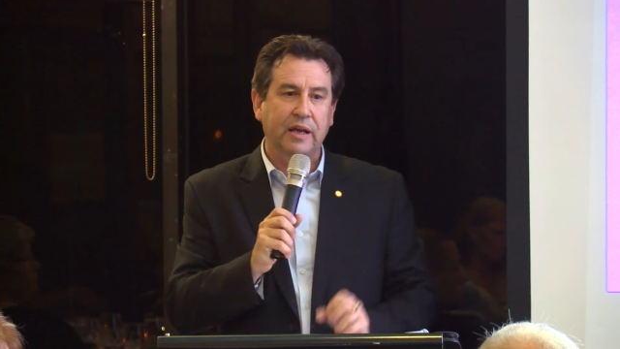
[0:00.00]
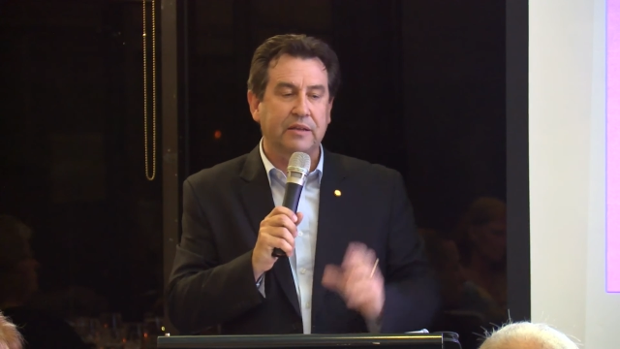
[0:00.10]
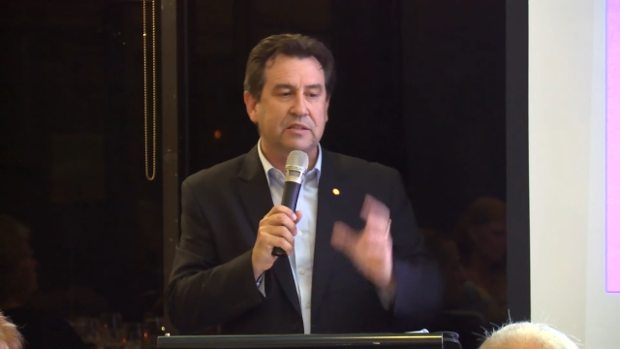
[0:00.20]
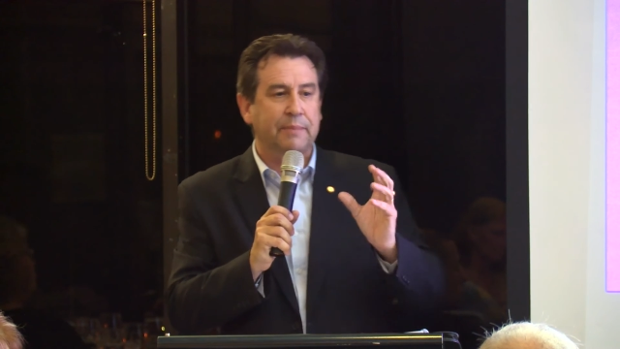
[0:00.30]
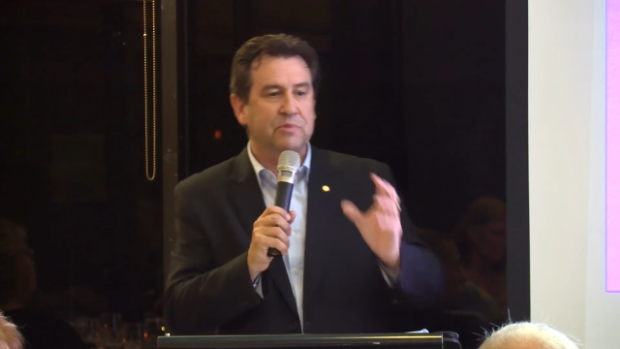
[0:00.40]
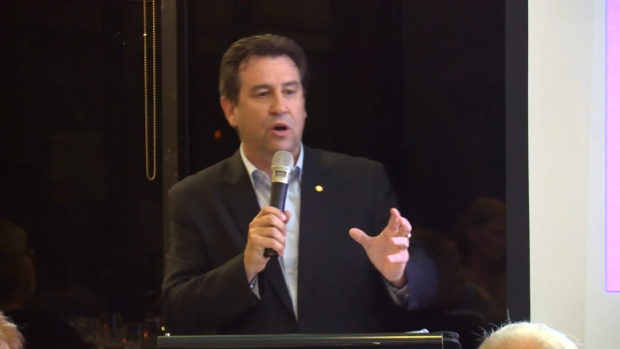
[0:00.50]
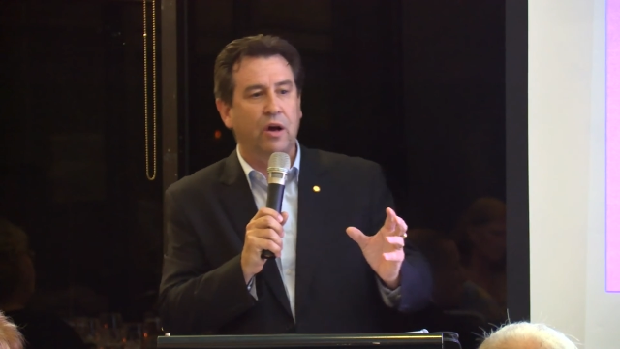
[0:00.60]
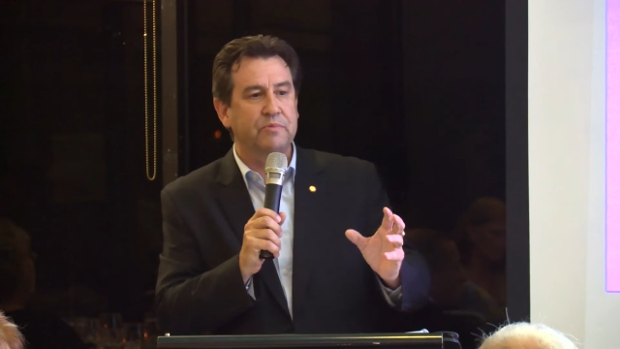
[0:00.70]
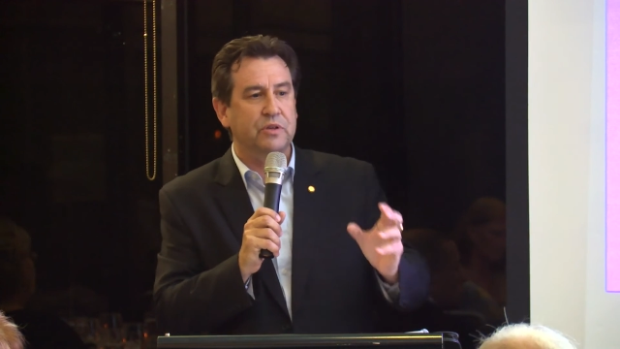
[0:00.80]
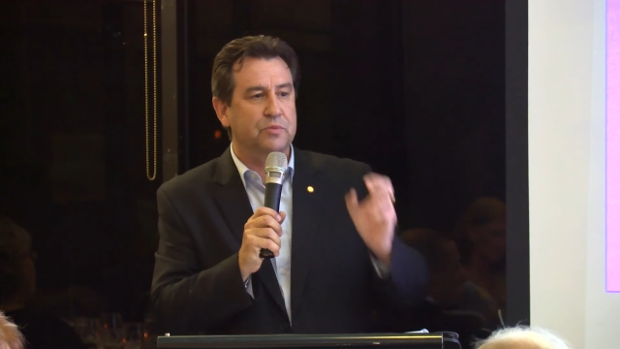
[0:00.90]
and
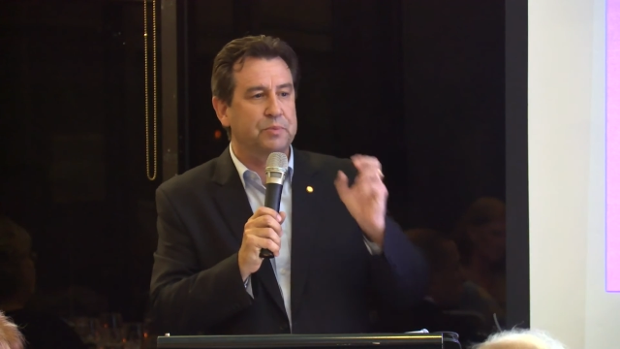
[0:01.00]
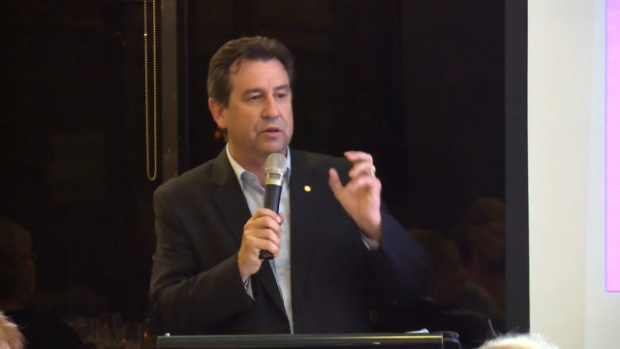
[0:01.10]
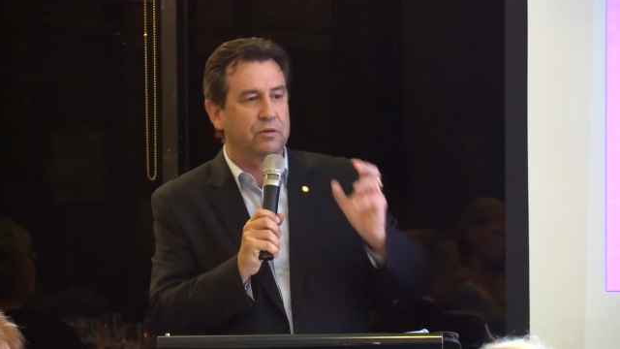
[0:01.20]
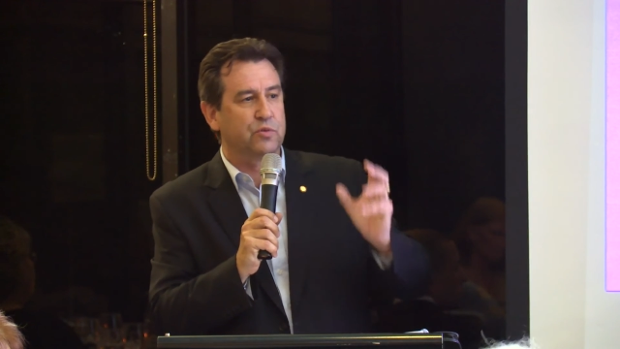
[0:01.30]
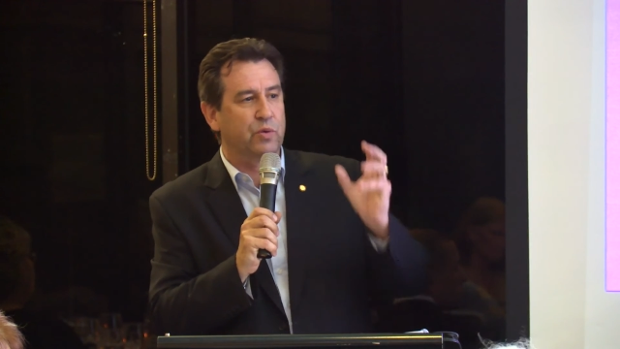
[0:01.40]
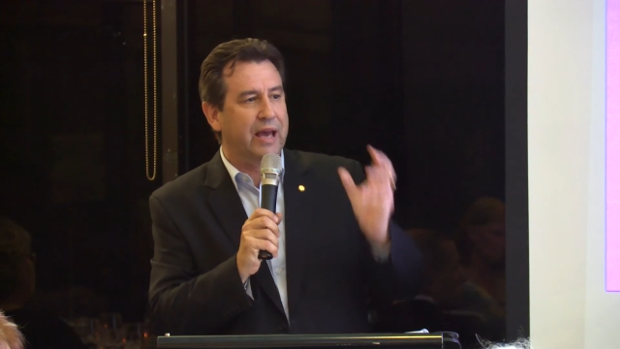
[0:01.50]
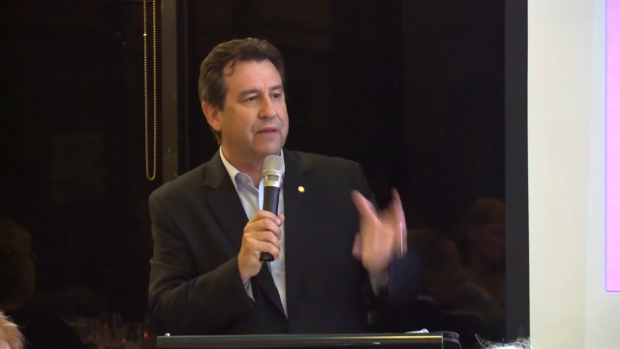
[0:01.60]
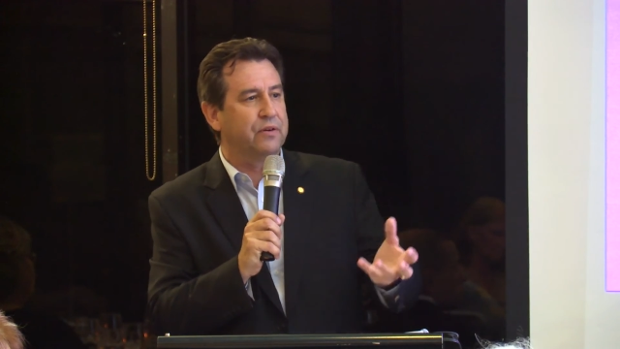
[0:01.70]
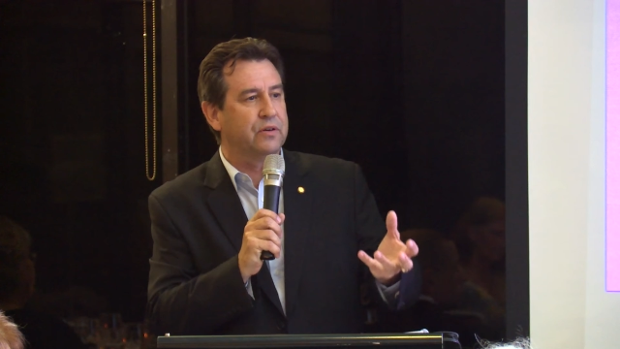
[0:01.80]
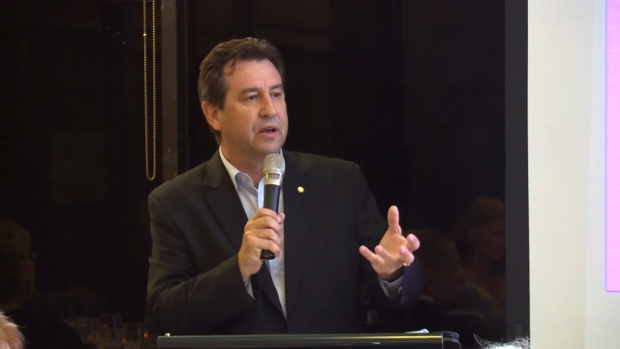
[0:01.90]
sometimes it's because we
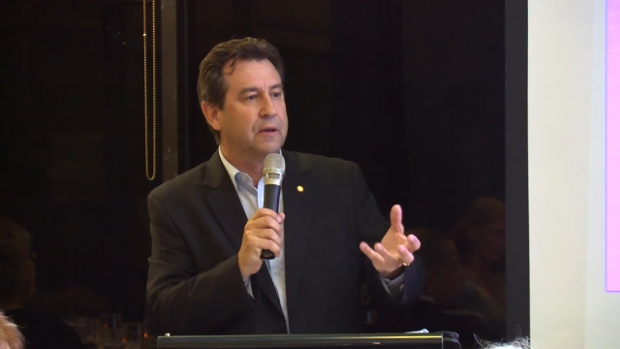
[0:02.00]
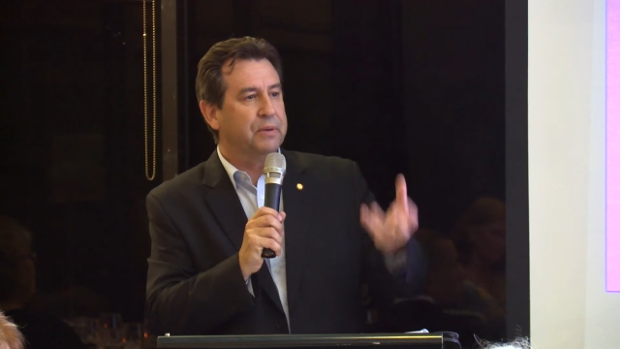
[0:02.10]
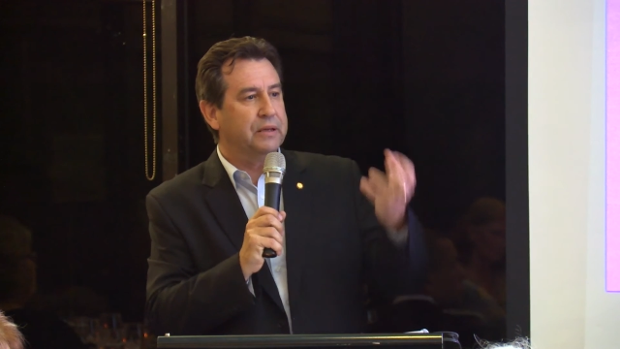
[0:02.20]
haven't